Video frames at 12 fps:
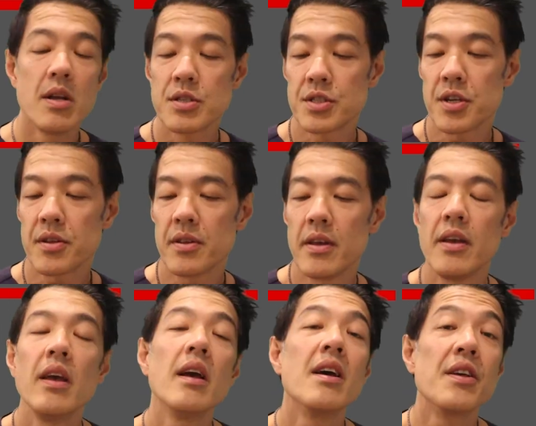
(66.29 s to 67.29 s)

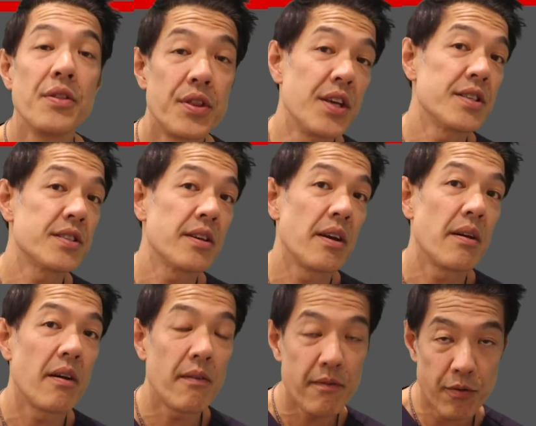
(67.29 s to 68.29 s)
certainly this
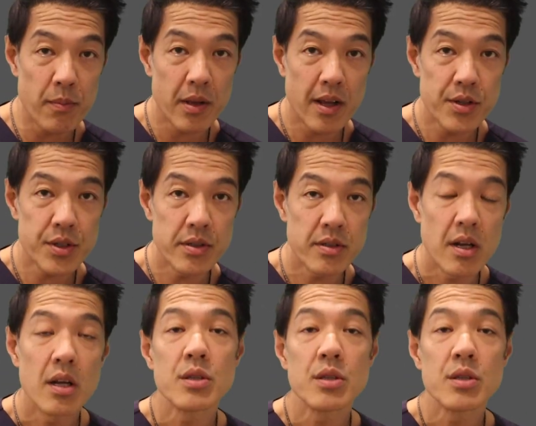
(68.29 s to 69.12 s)
formulation